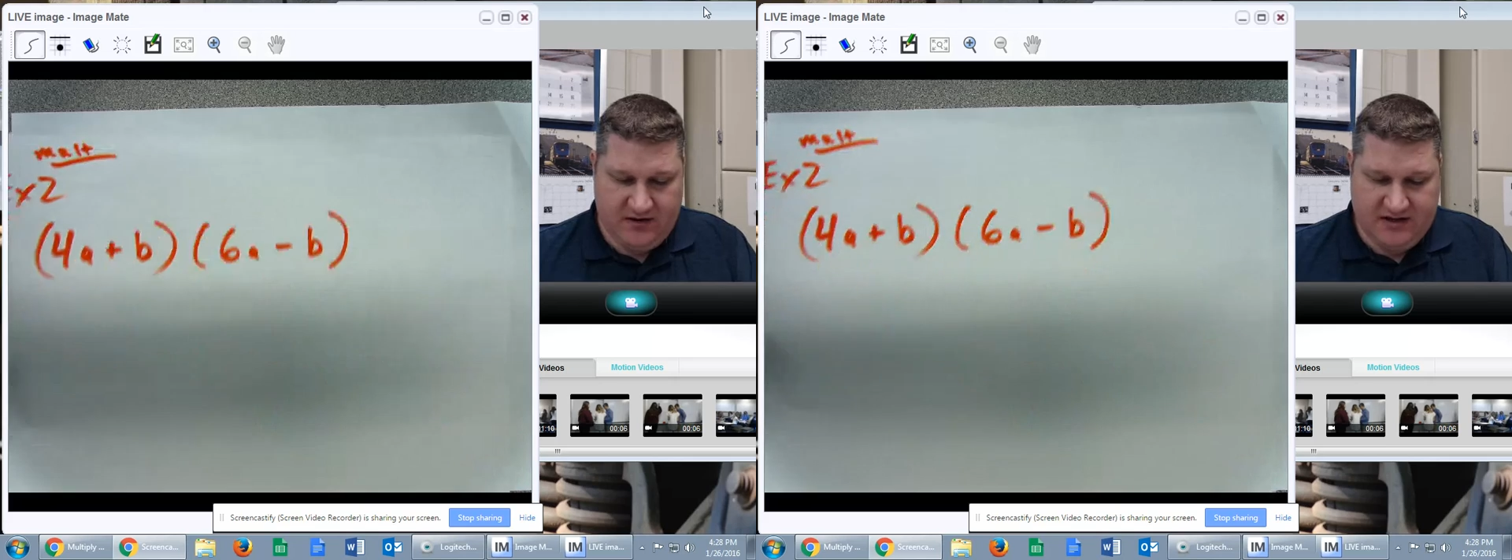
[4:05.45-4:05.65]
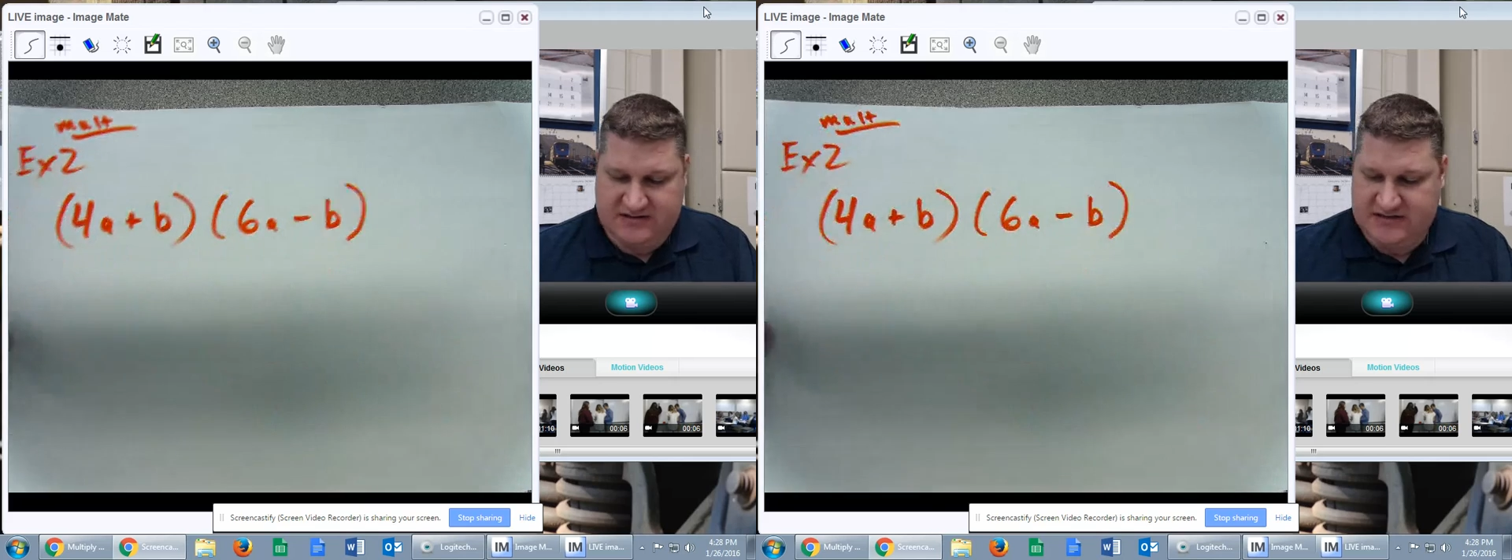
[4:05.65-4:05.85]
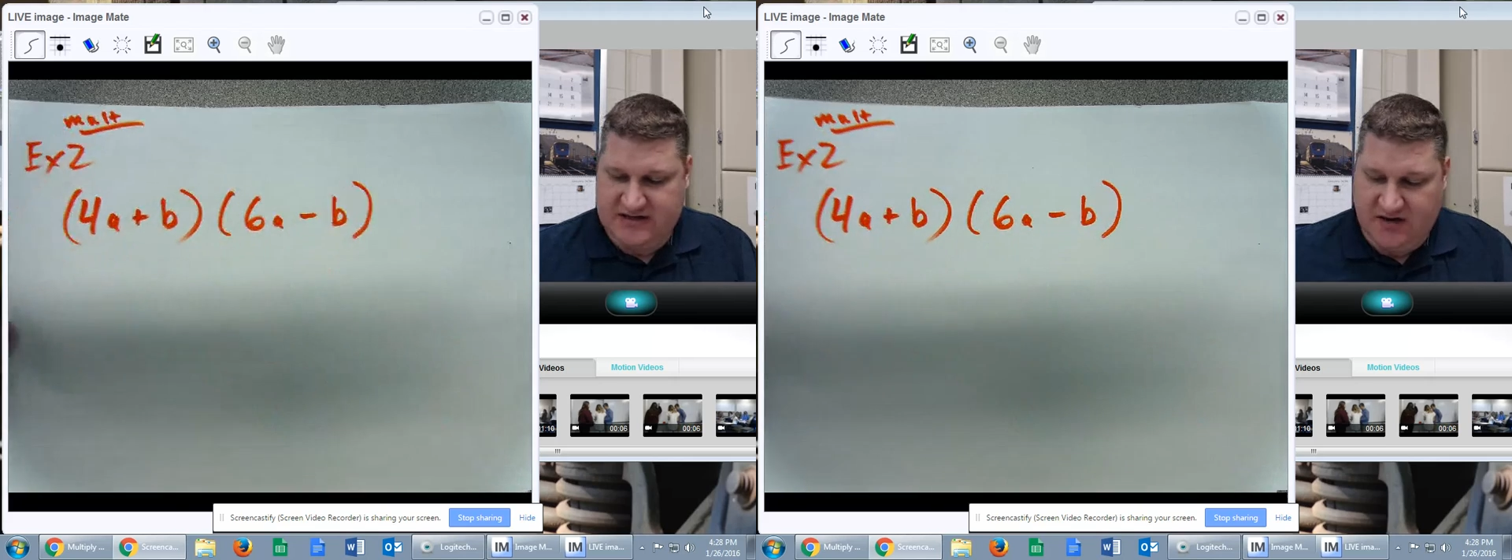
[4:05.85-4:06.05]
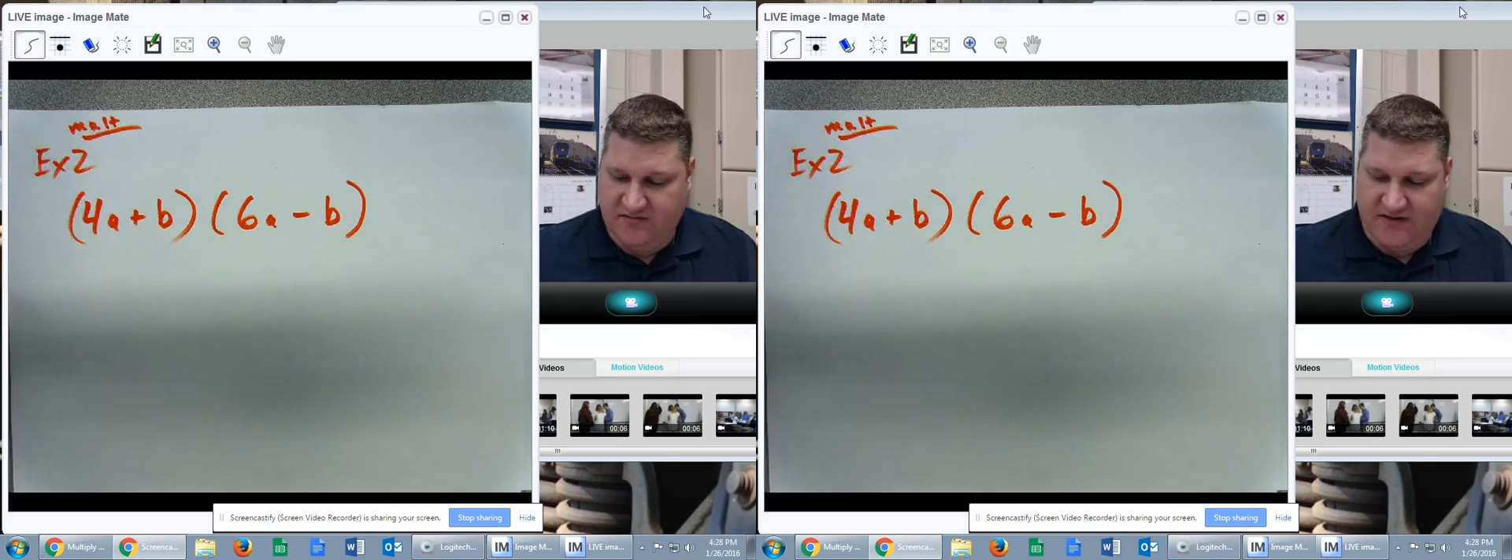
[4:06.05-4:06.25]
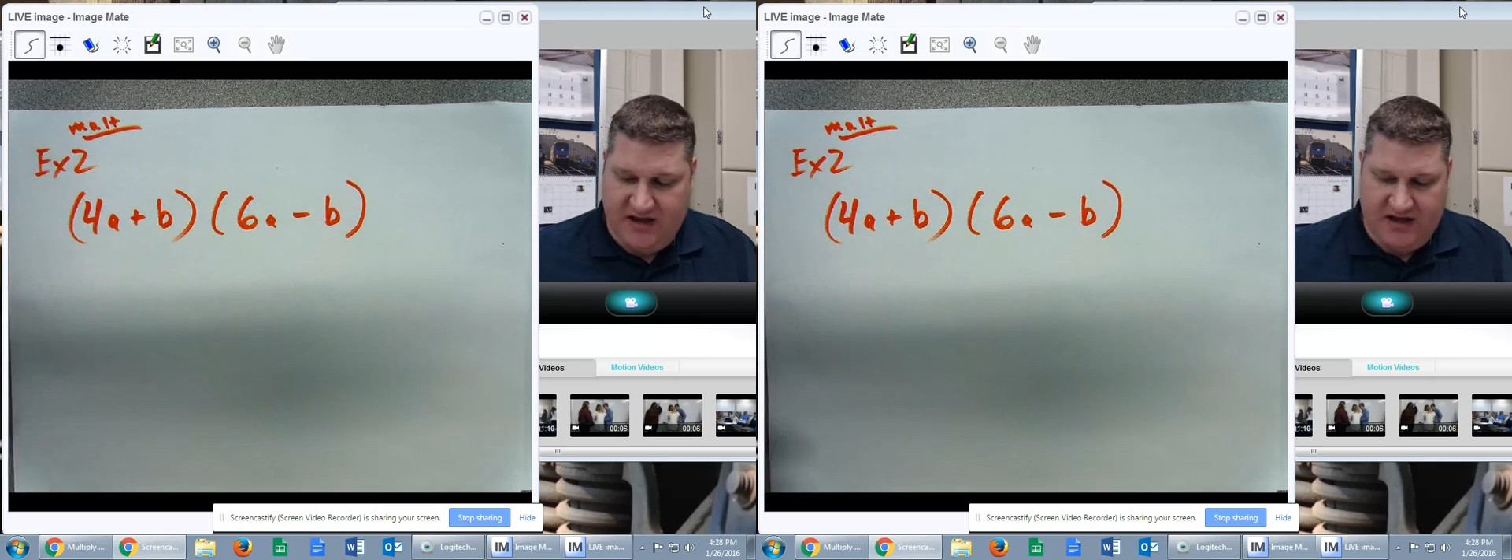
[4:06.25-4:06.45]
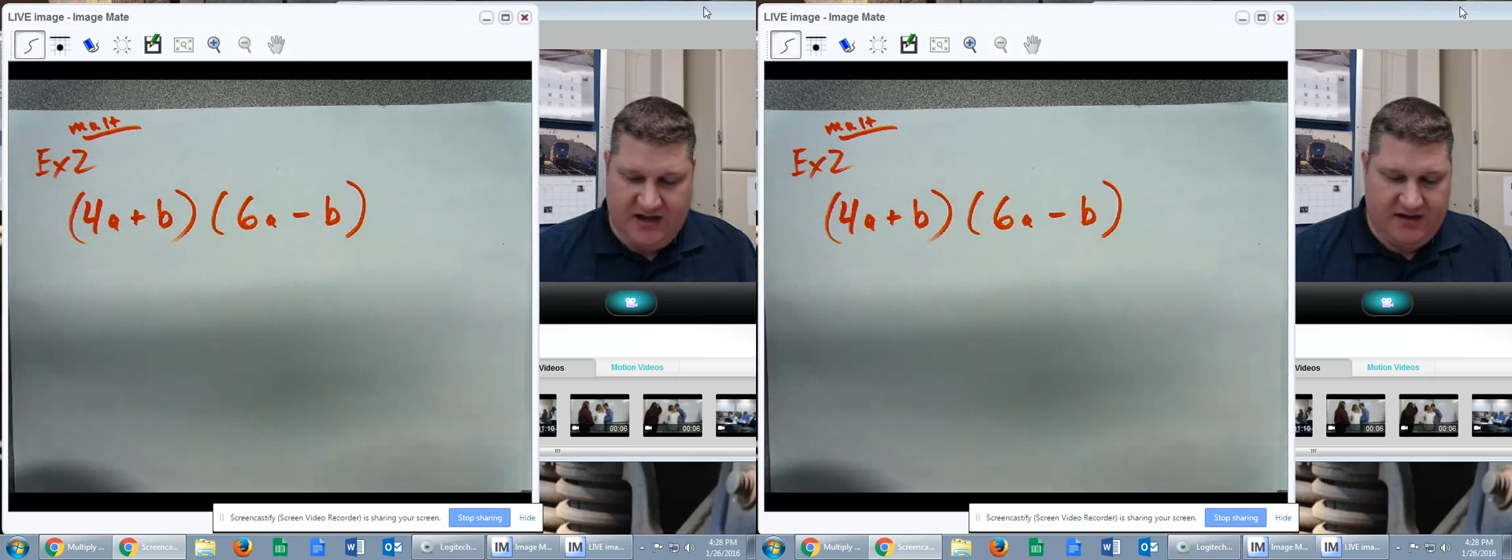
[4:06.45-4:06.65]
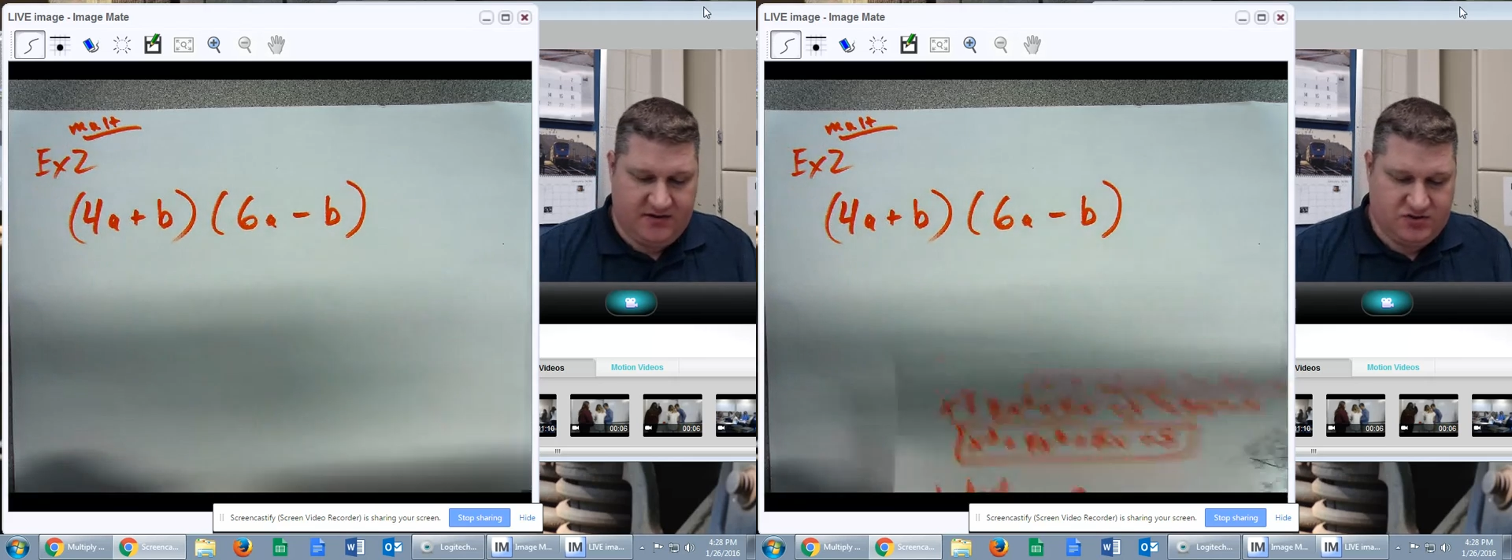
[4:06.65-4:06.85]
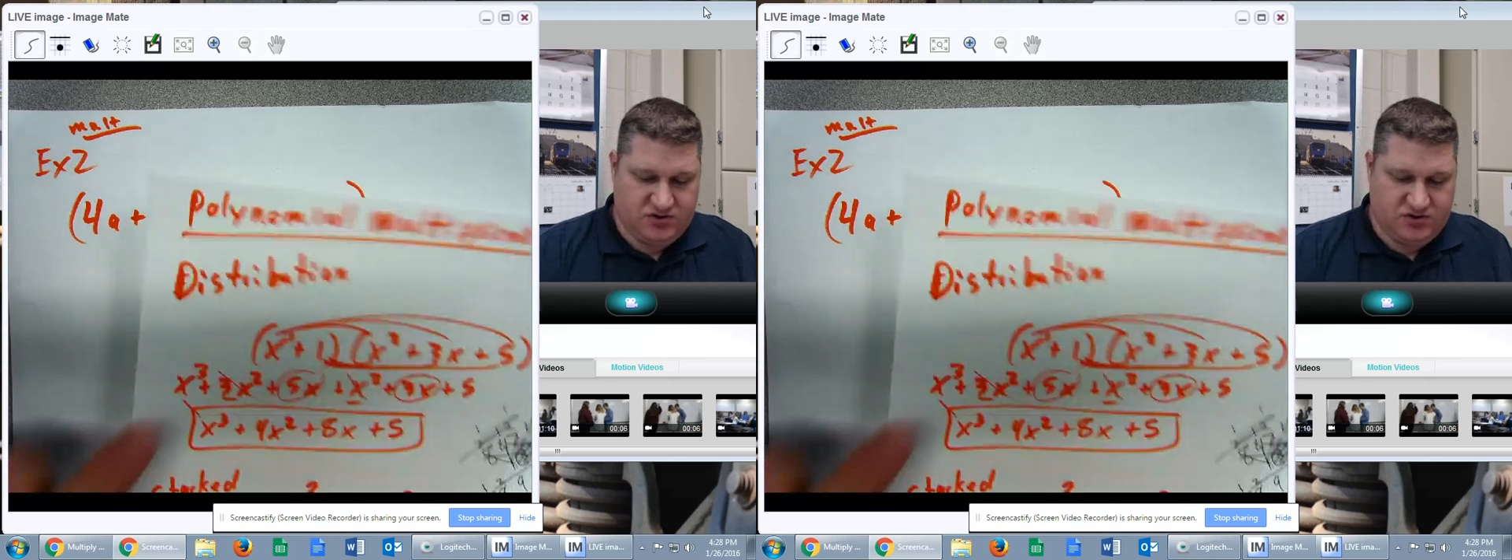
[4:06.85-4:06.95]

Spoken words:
Instead of a